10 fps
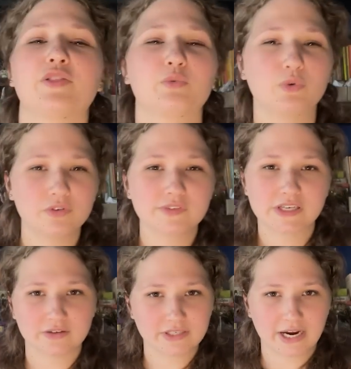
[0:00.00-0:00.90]
The wolves
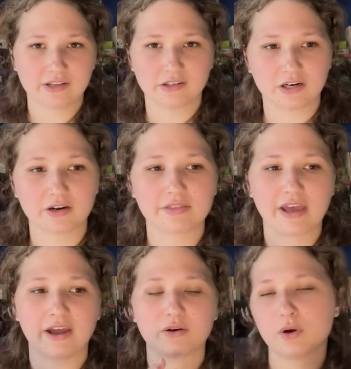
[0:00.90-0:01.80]
tell Tyler
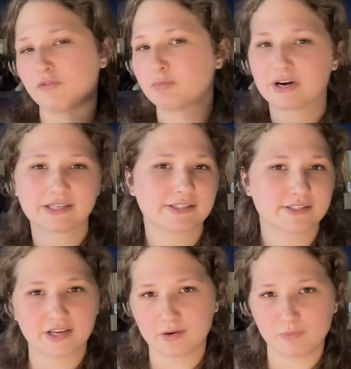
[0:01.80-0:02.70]
that whoever breaks the
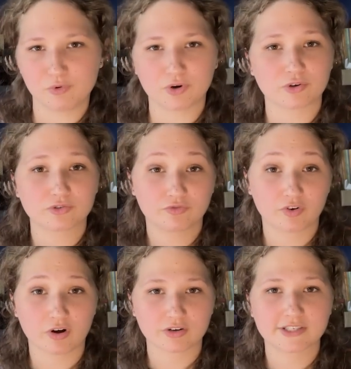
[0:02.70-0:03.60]
sun and moon curse
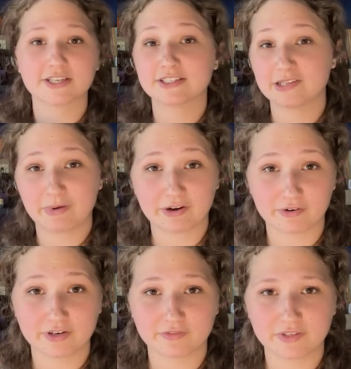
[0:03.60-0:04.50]
first gets the better
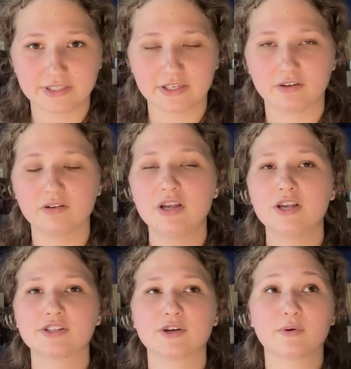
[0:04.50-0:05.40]
end of the deal.
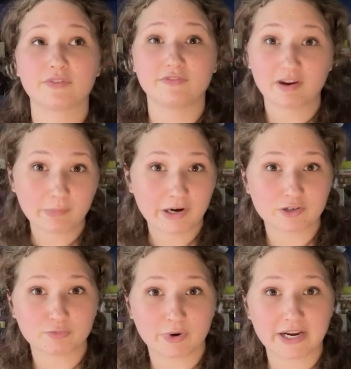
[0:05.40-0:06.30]
So if the
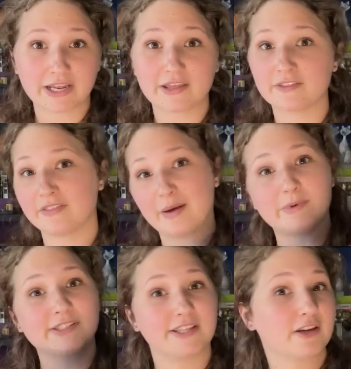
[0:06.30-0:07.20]
vampires break it, then that
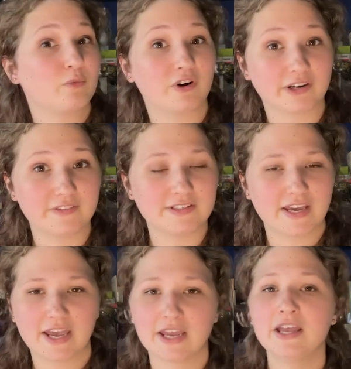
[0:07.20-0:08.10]
means they can walk in the
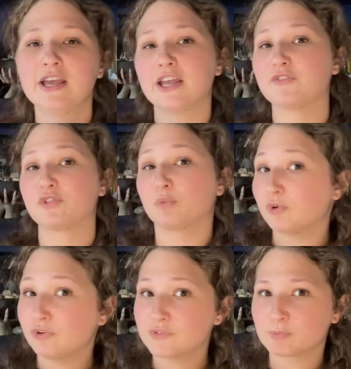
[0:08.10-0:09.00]
day. If the
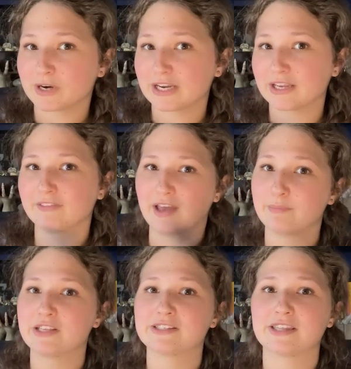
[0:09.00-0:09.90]
wolves break it, that
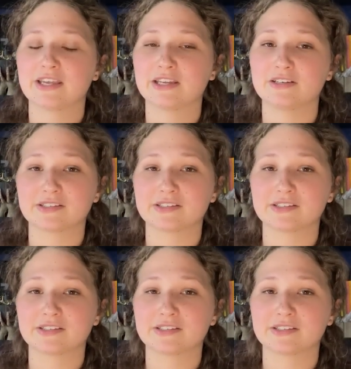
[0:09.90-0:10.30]
means they can